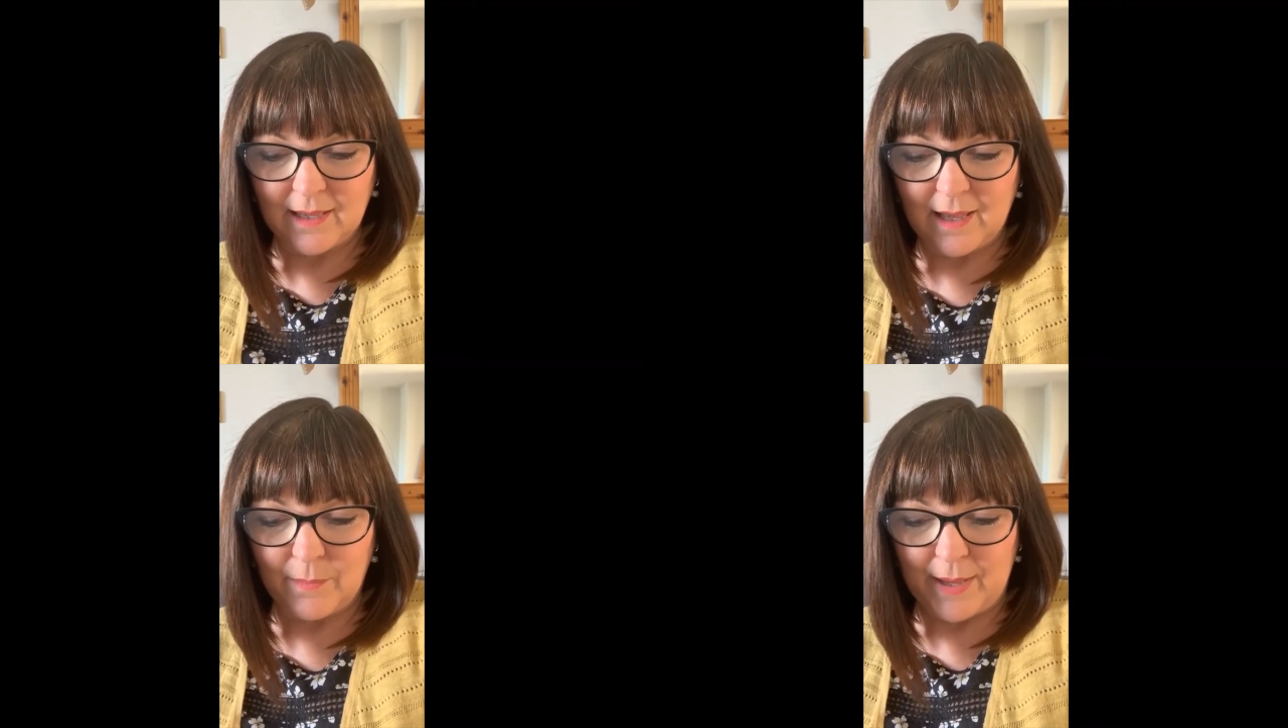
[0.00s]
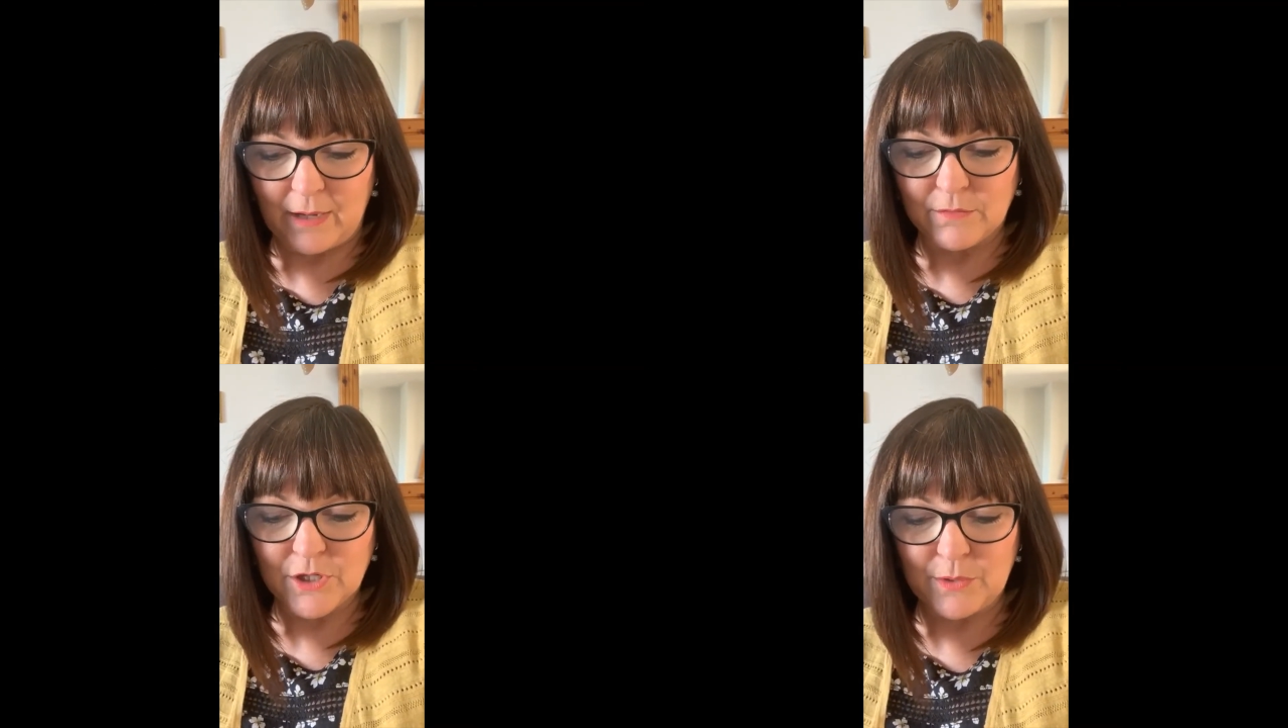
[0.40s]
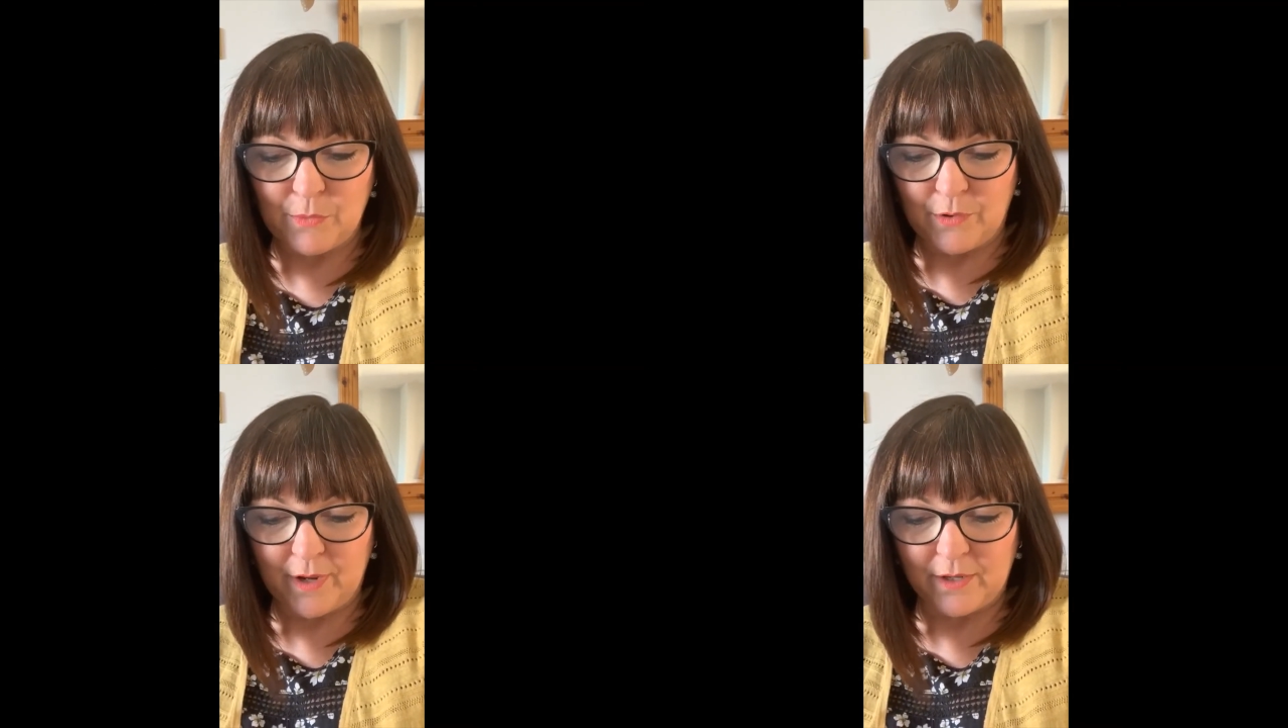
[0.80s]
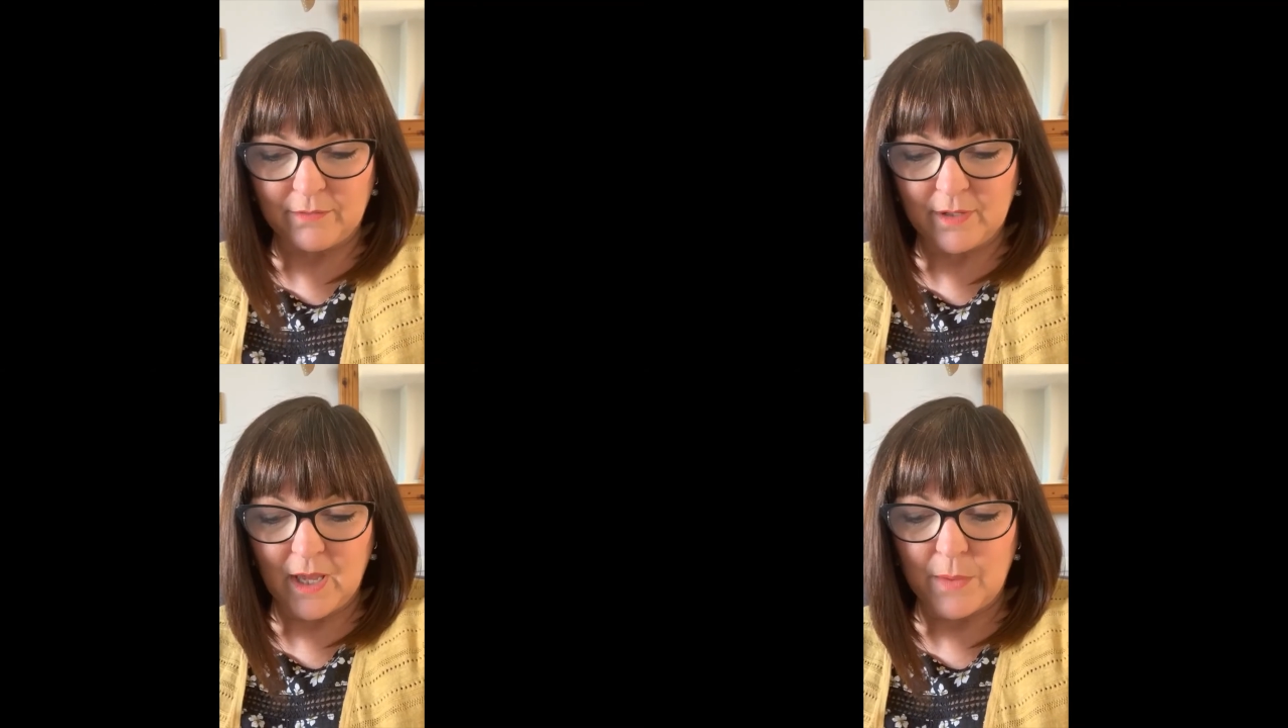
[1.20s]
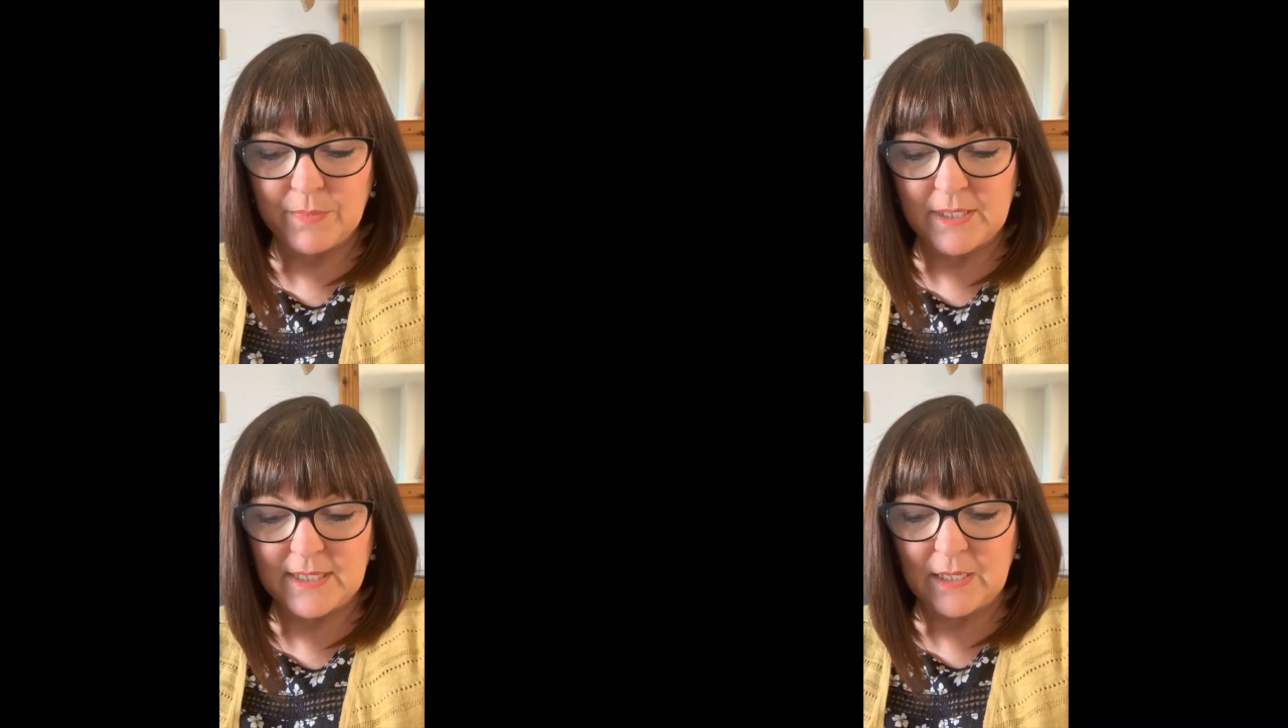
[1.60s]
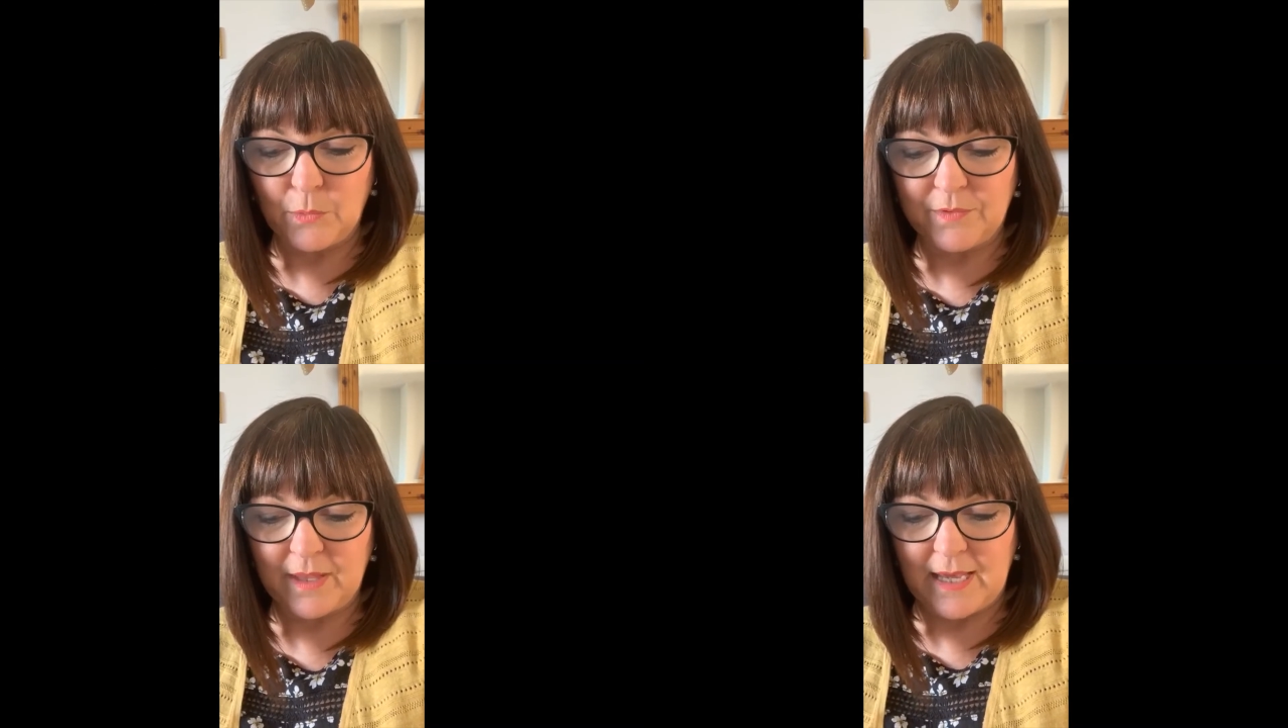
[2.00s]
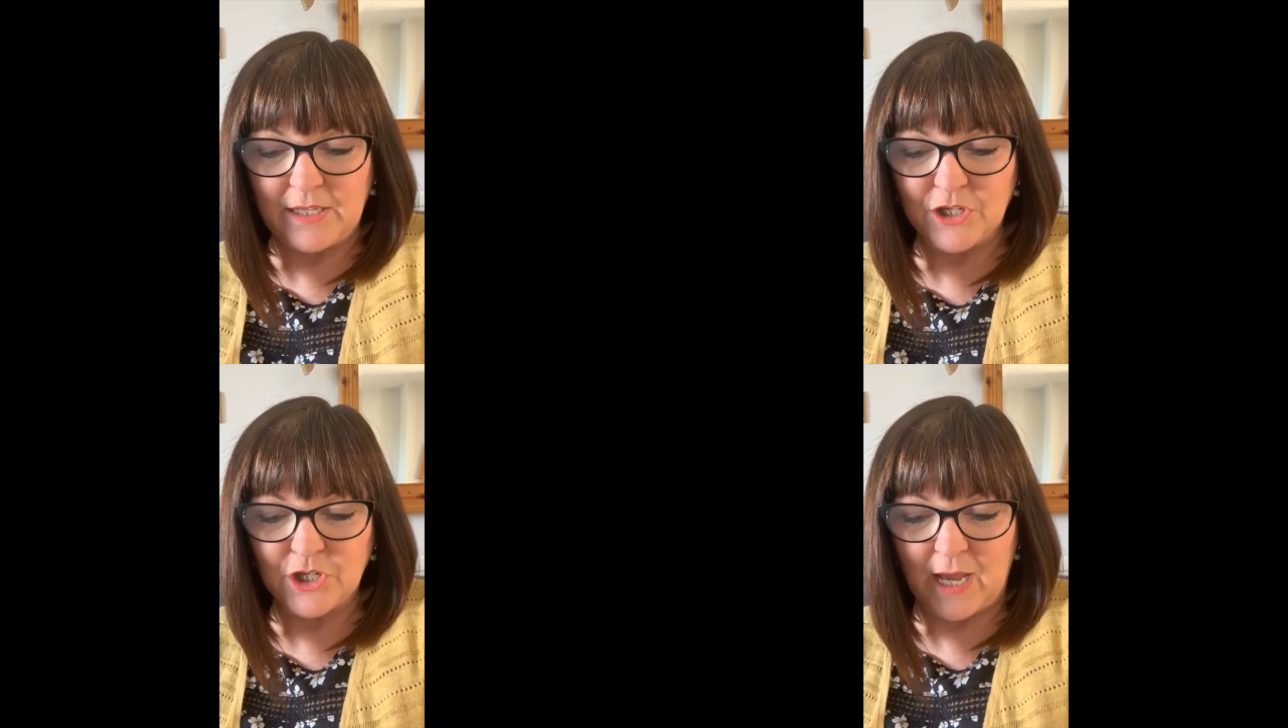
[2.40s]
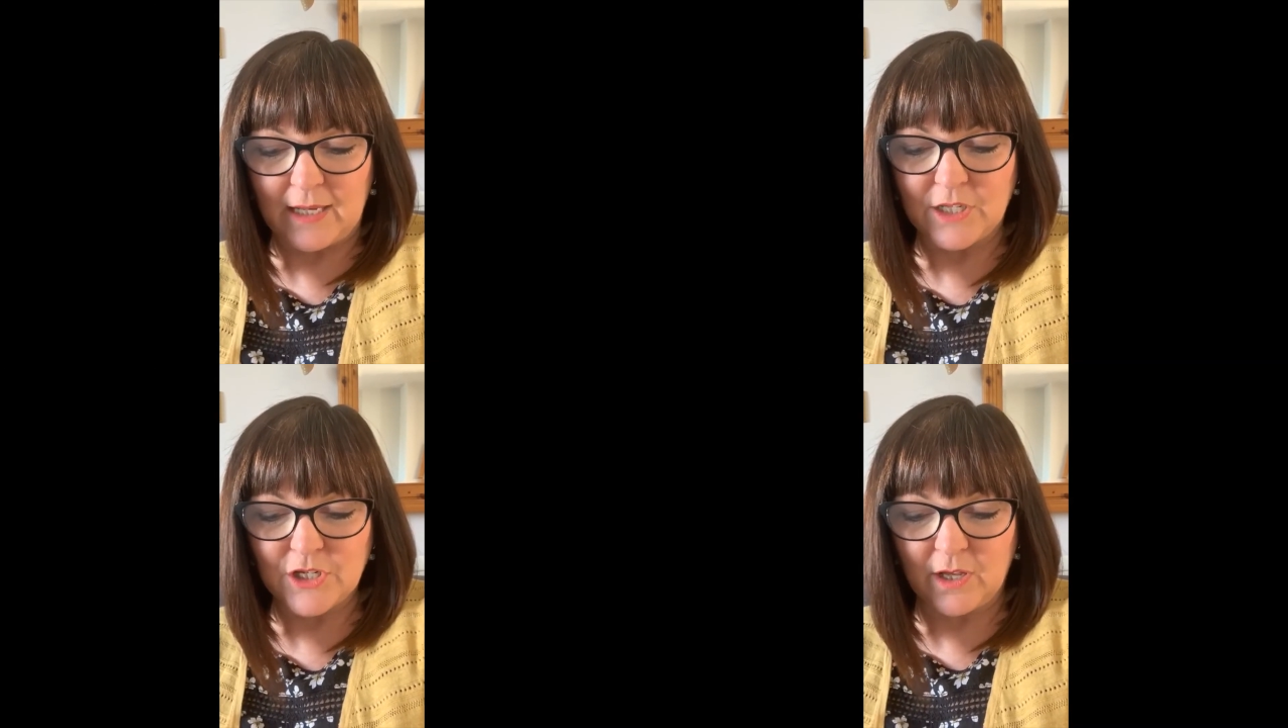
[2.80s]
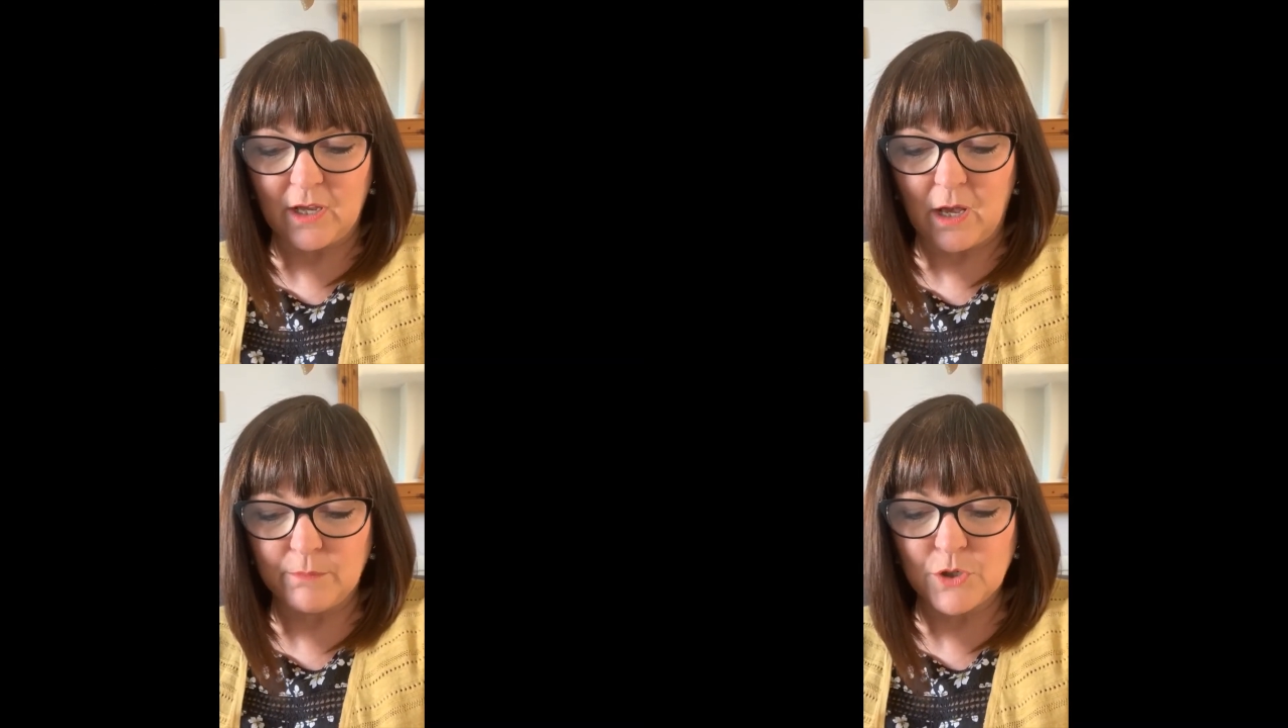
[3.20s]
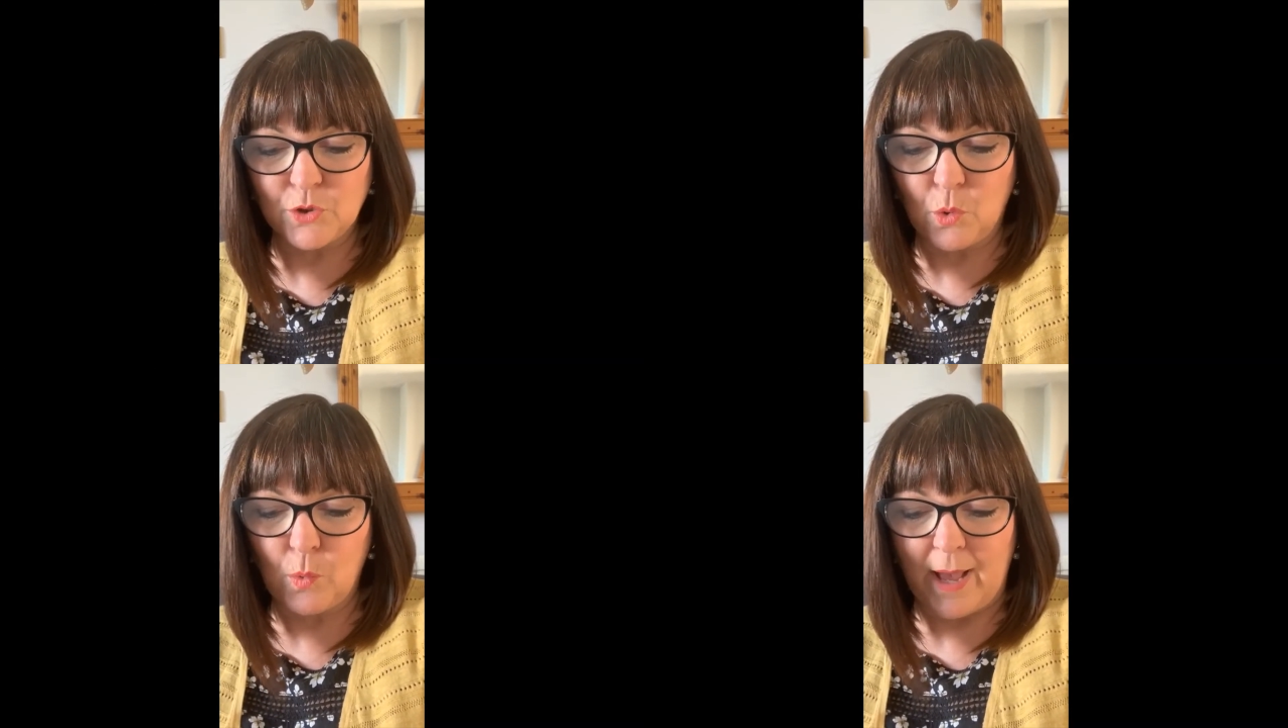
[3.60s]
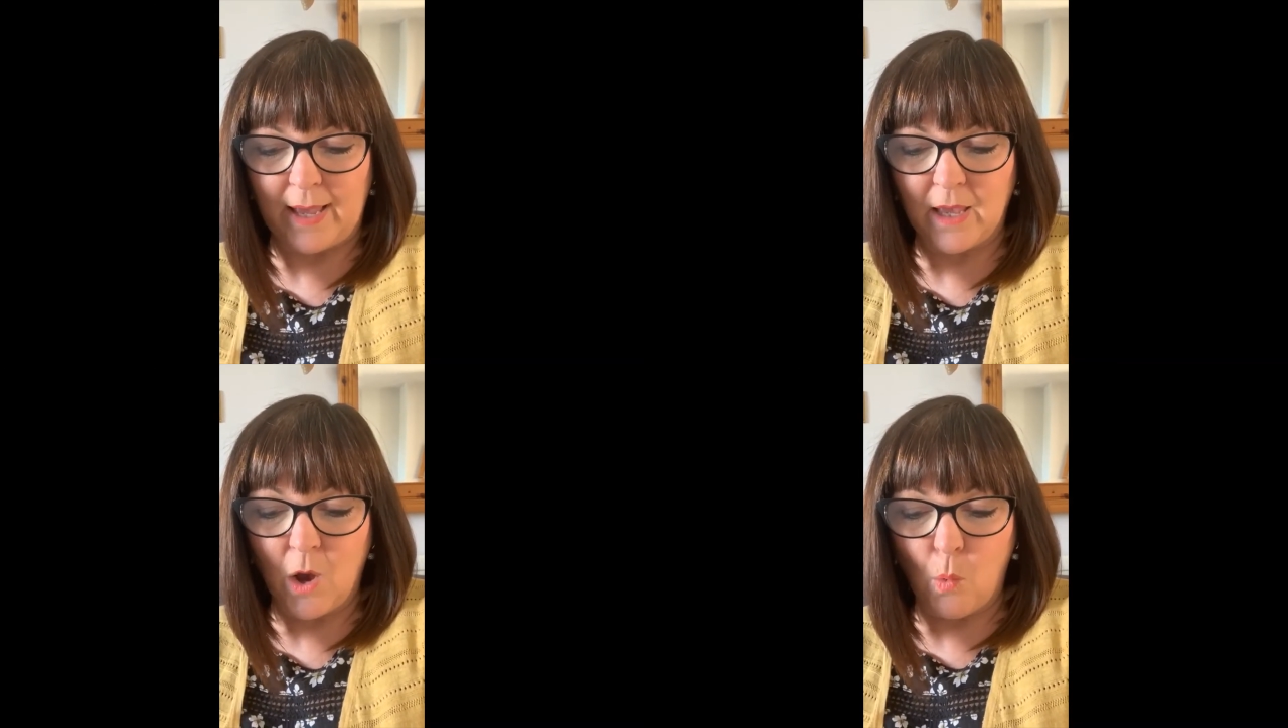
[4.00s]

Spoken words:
about tomorrow, but deal with each challenge that comes your way